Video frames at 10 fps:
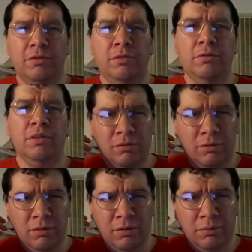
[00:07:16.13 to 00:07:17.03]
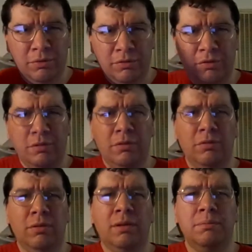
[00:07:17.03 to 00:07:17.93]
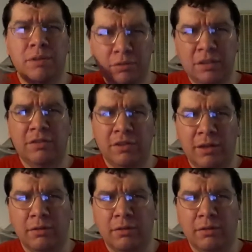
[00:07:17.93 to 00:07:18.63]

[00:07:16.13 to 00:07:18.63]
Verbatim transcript: to over $2 million.